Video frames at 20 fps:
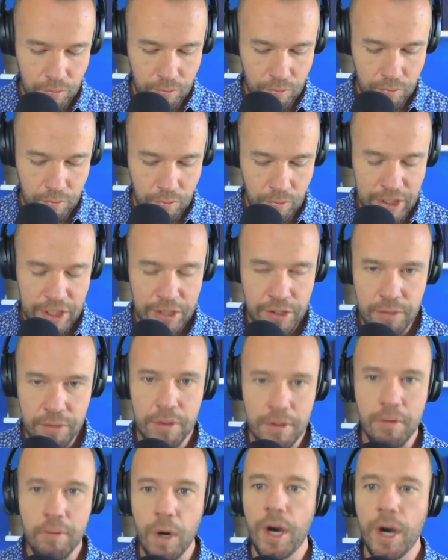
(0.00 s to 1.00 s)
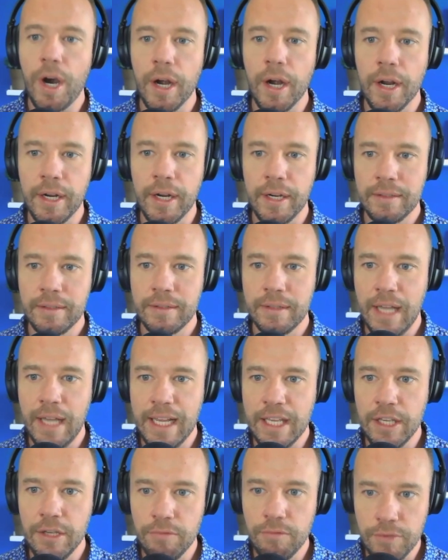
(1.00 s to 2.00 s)
when you do the work,
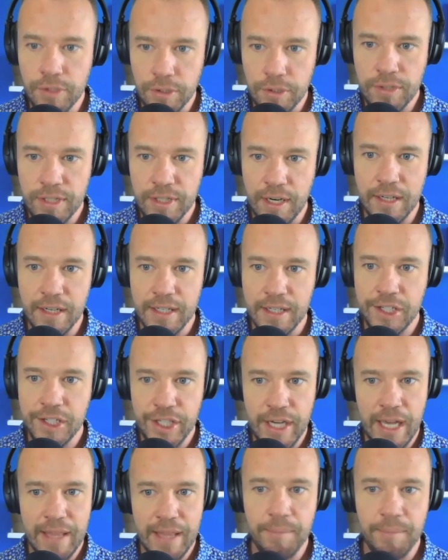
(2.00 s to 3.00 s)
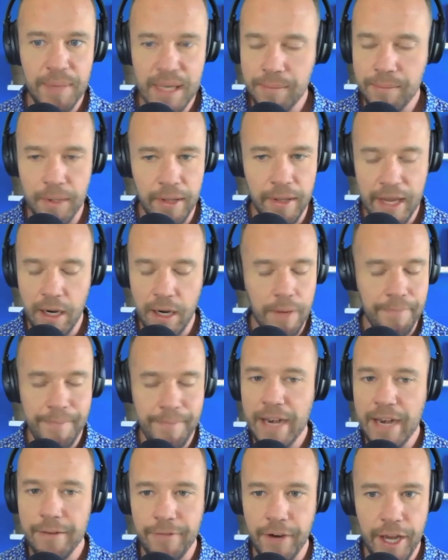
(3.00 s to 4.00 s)
like you do start to shed the people that aren't
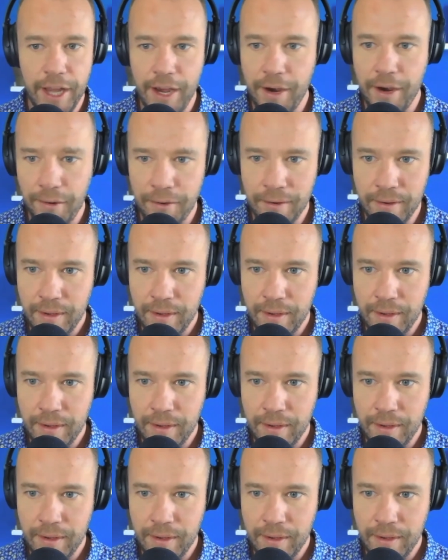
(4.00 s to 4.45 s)
meant for you.